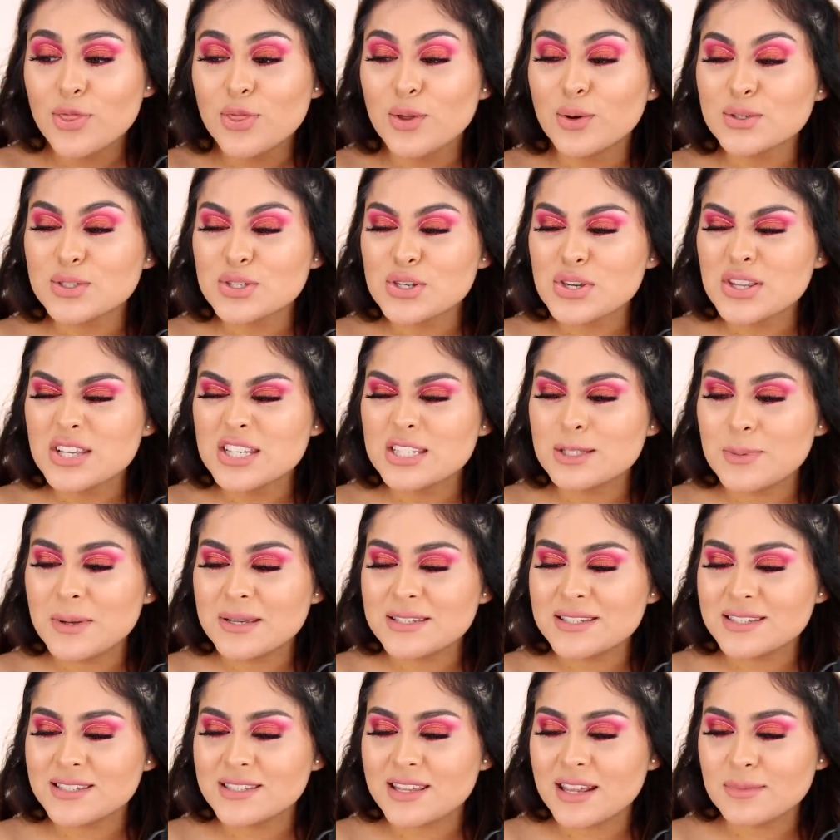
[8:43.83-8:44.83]
Those are the
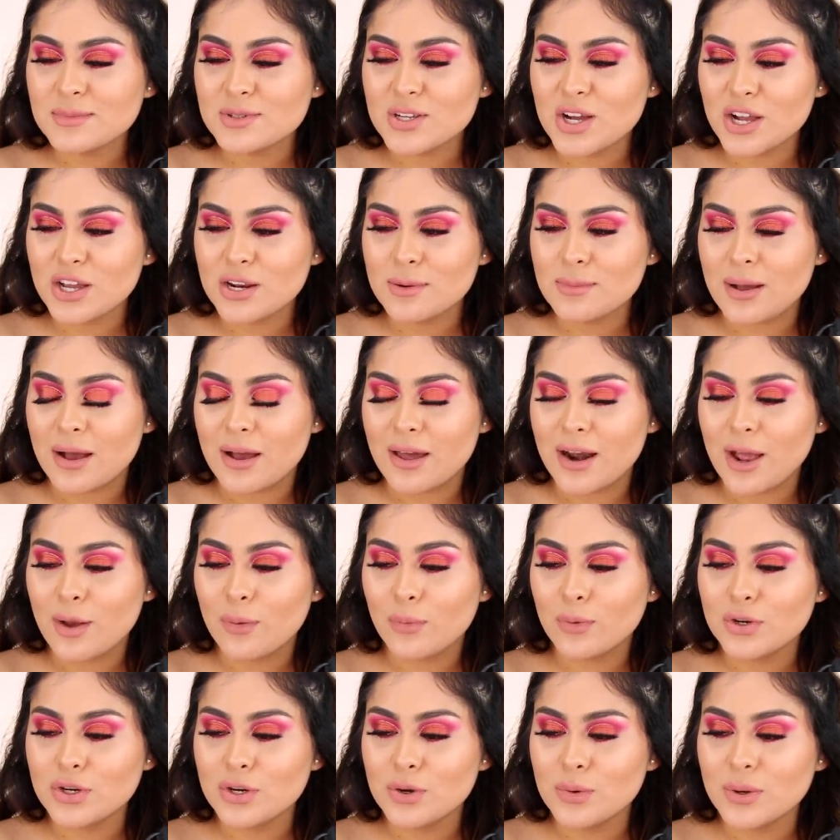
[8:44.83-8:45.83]
spaces that I'm talking about.
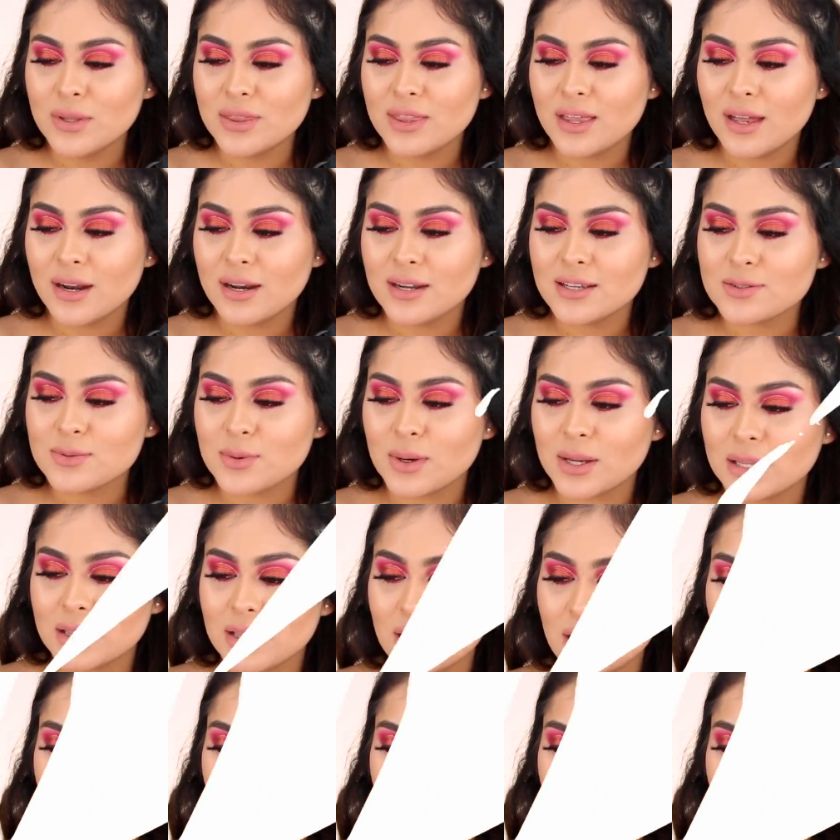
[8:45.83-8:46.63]
I wonder what that is right